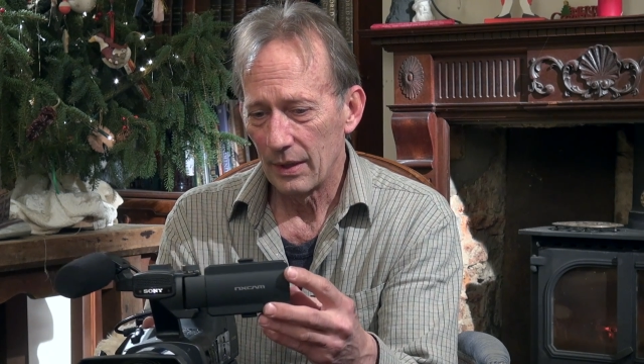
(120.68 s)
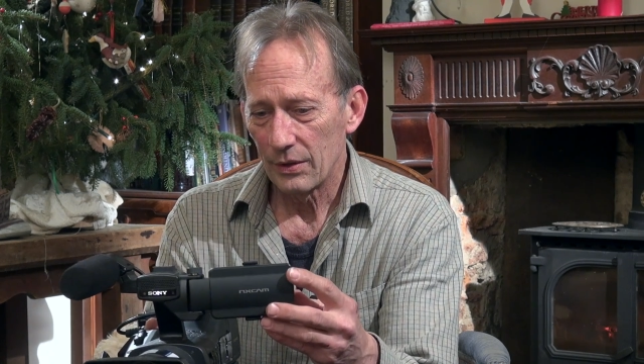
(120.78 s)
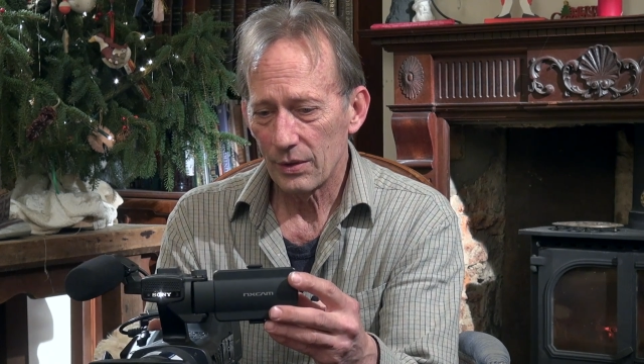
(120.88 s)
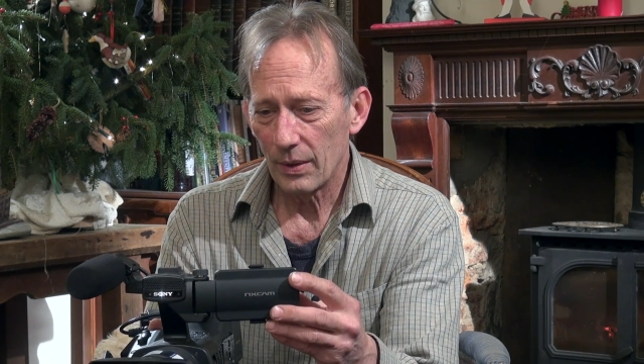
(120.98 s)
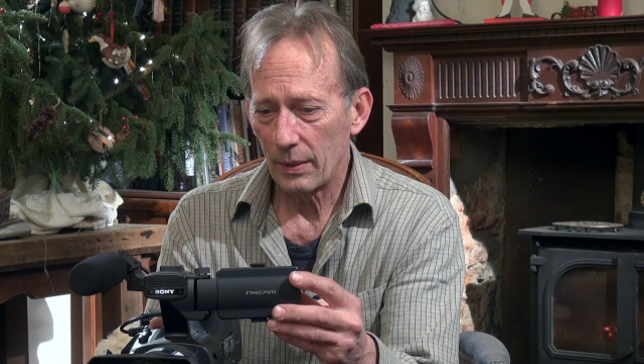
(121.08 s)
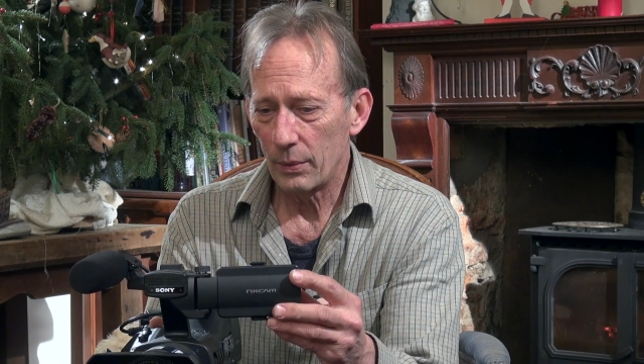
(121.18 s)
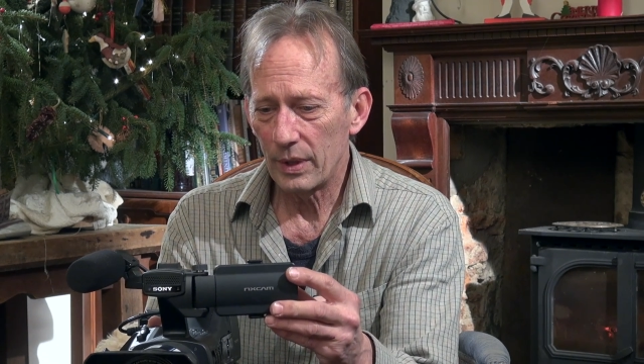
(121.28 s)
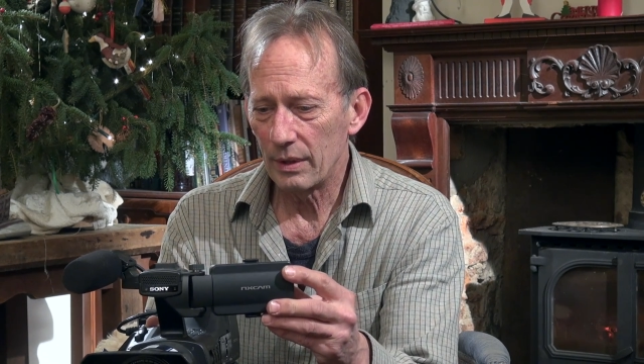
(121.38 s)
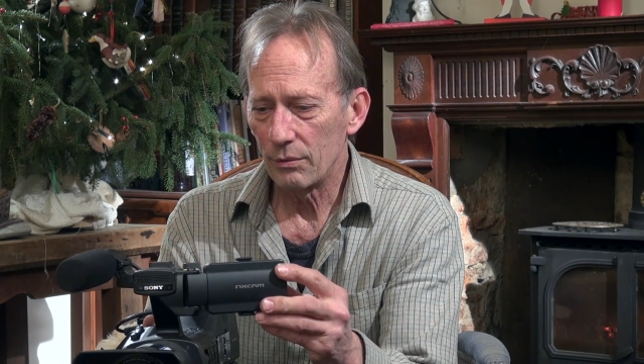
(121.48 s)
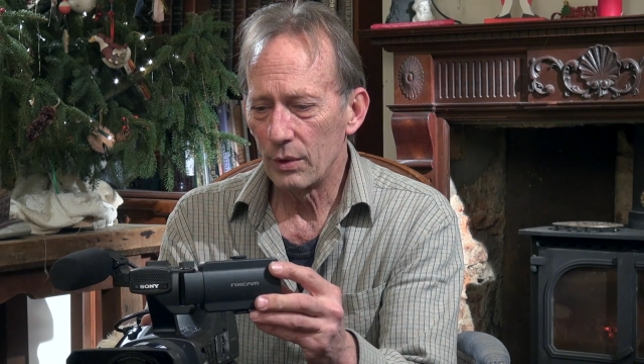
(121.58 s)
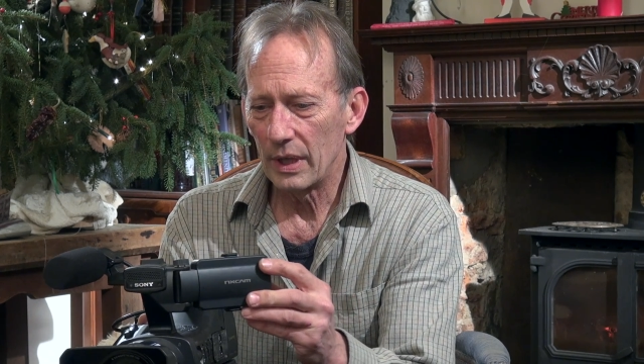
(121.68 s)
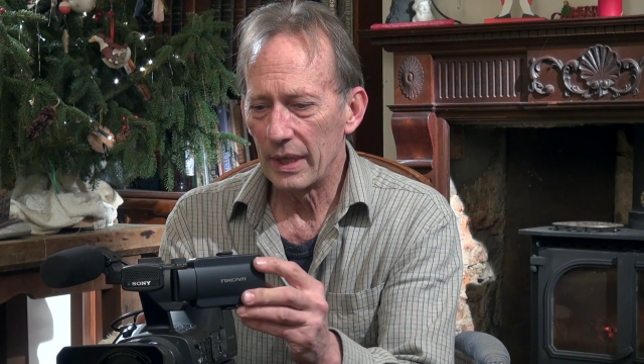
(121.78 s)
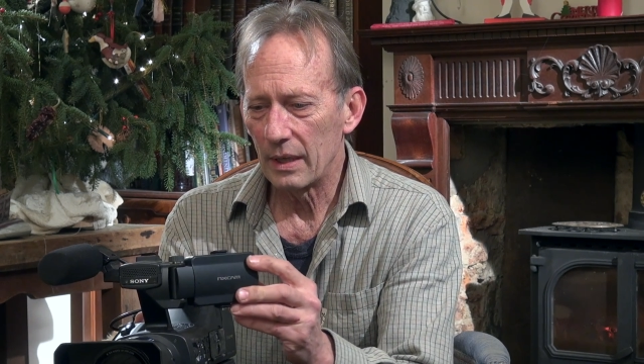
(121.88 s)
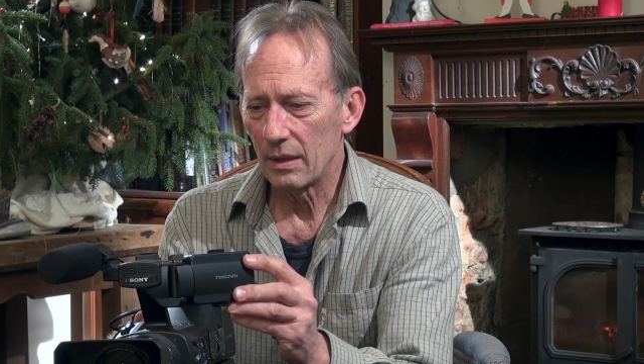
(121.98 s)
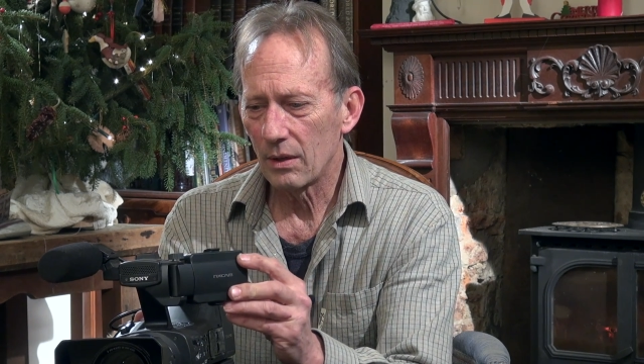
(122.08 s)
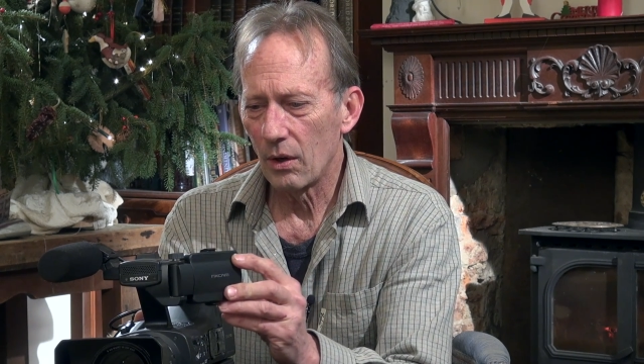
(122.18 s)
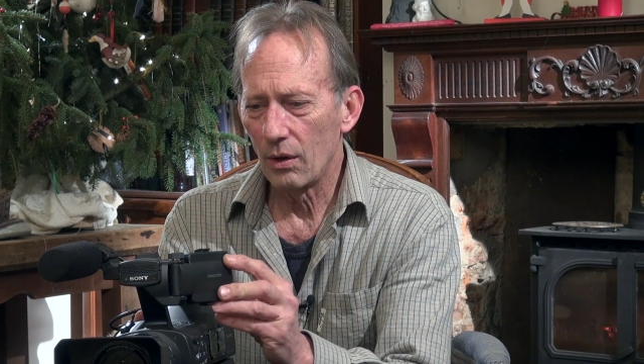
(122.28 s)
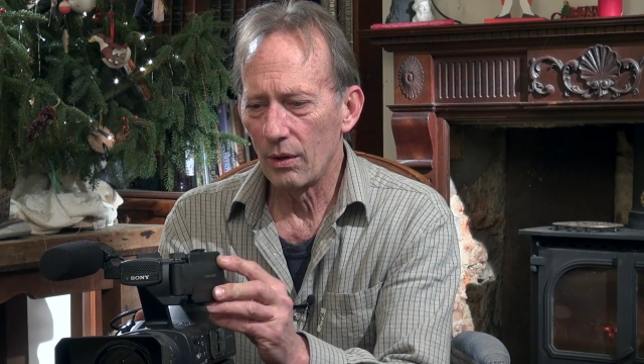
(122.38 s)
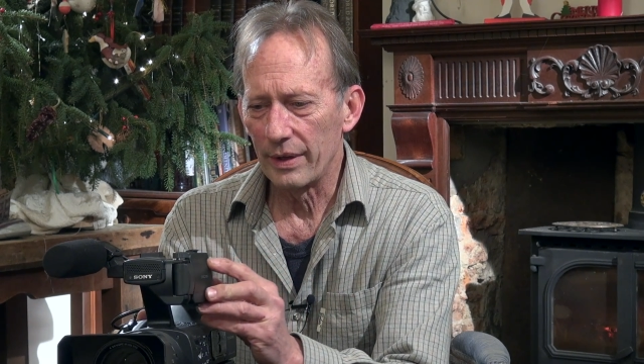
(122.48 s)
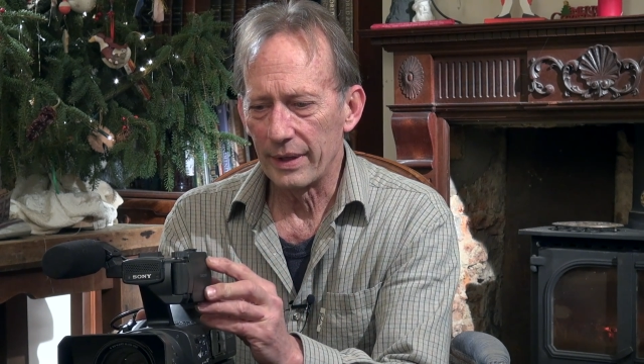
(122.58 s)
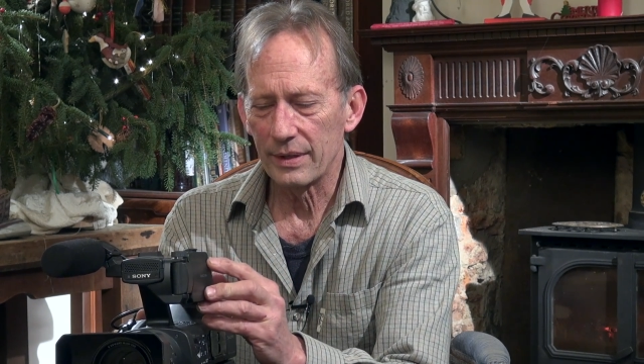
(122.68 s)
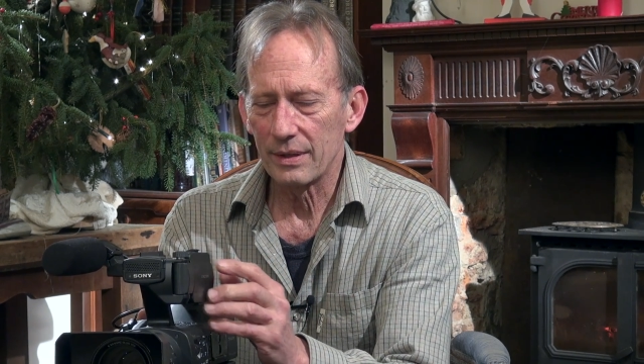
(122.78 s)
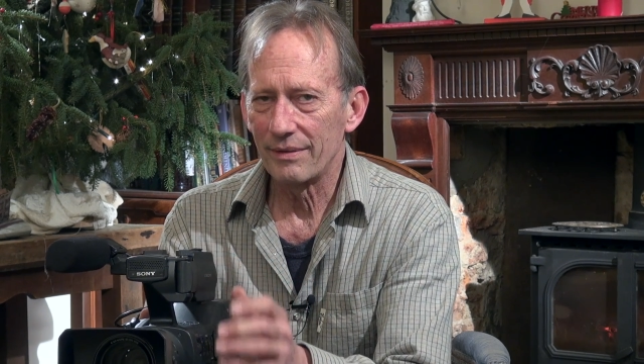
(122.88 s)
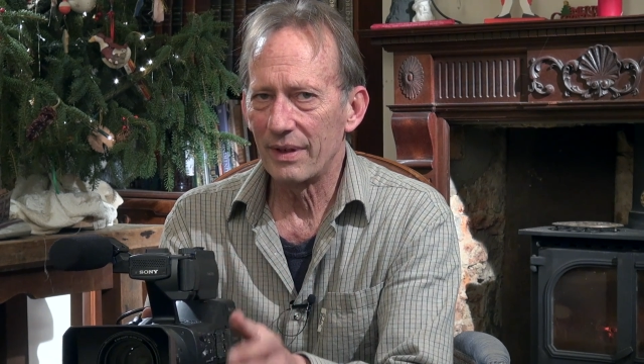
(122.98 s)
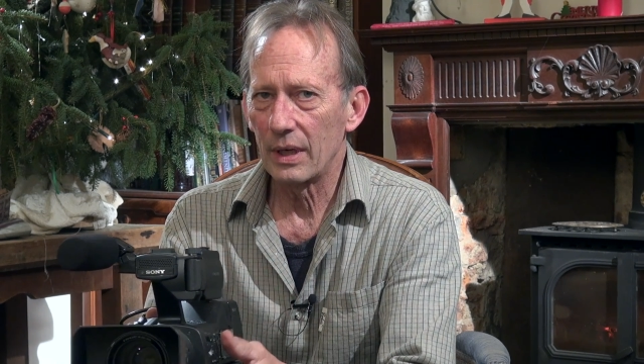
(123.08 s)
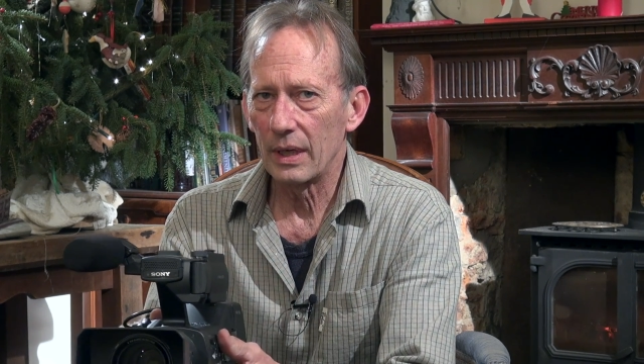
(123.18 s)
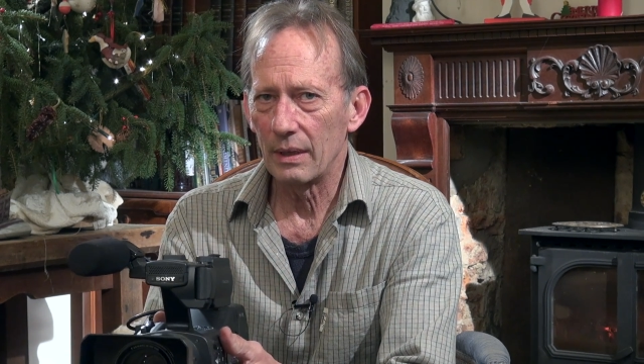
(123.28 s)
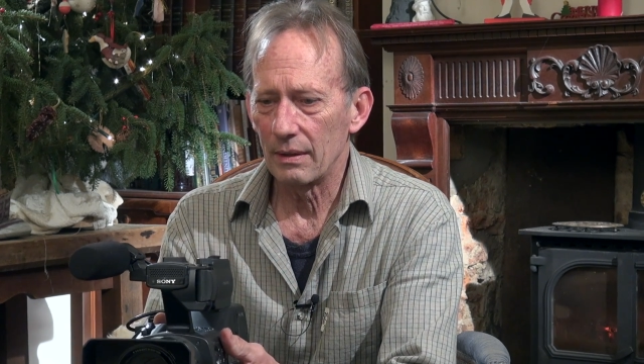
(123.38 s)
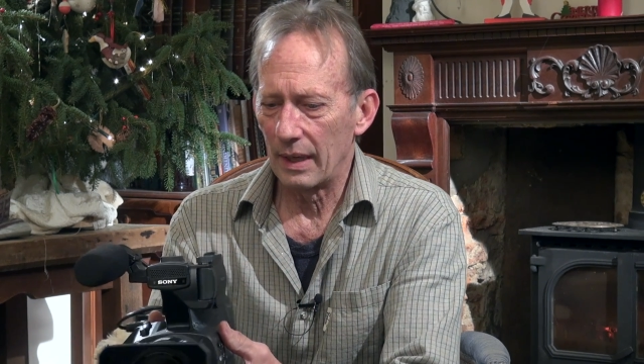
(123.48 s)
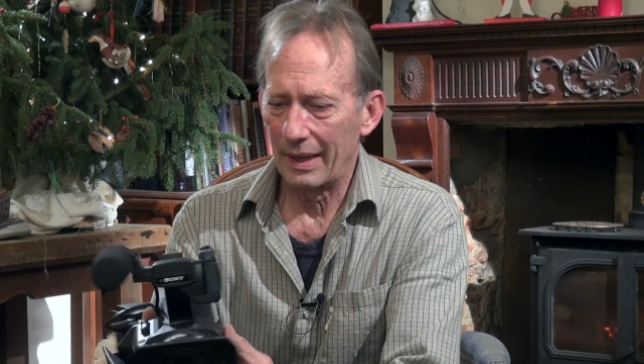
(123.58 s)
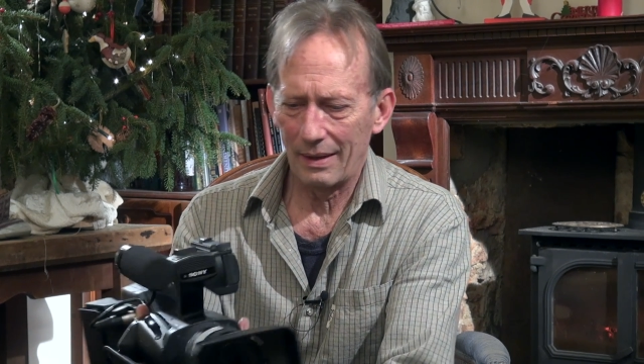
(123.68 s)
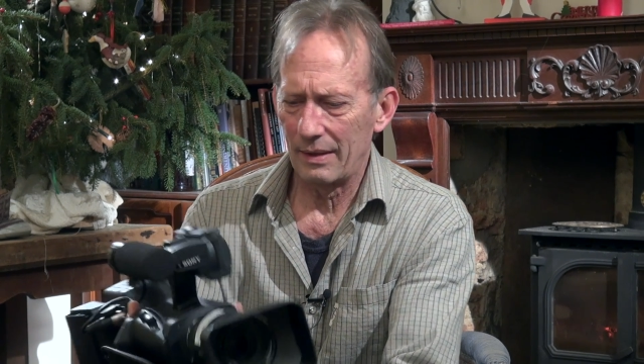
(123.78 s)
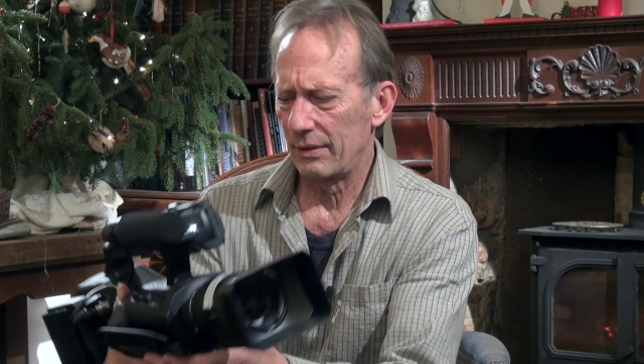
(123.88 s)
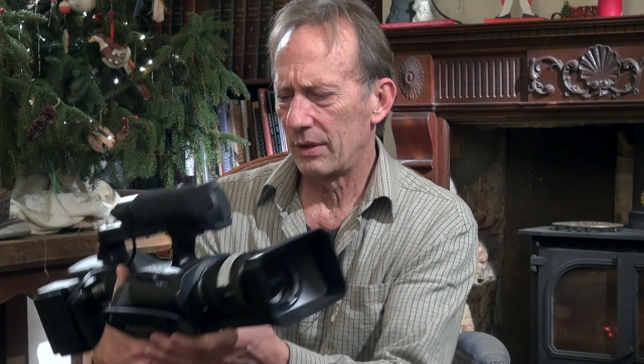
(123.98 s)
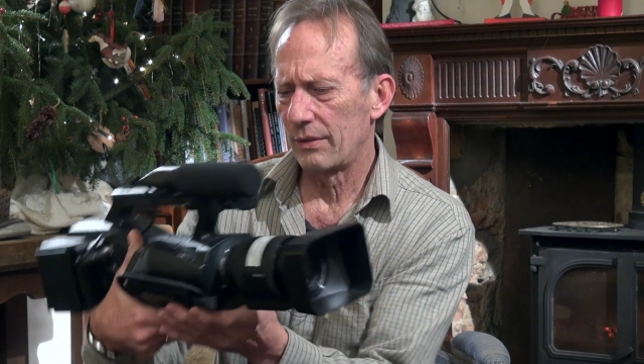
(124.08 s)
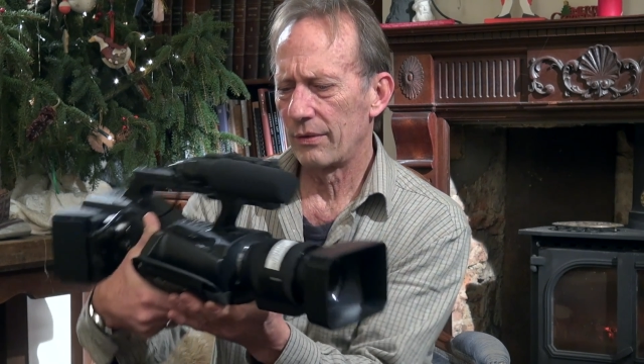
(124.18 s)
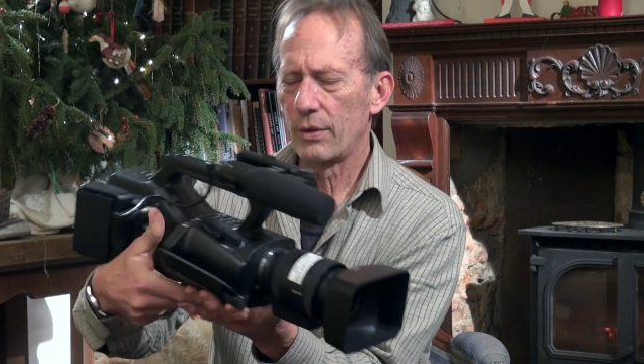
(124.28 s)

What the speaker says: So I wouldn't really call this a very, of